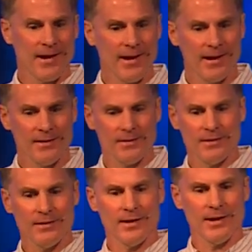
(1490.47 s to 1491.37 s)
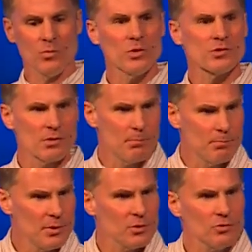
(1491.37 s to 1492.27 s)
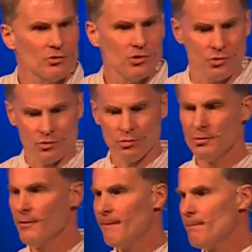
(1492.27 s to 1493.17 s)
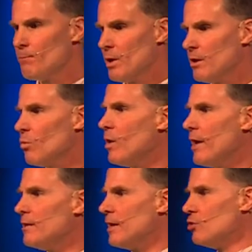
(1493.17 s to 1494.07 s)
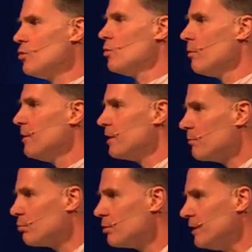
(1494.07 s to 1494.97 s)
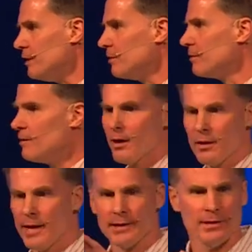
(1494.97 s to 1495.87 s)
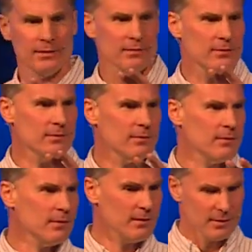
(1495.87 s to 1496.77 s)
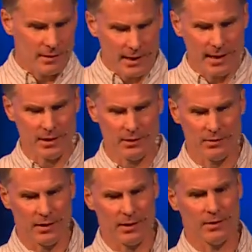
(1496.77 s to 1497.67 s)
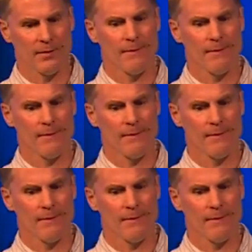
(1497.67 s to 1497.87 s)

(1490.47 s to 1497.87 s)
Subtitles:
and he wants to build you in a way that you will be complete, not lacking anything.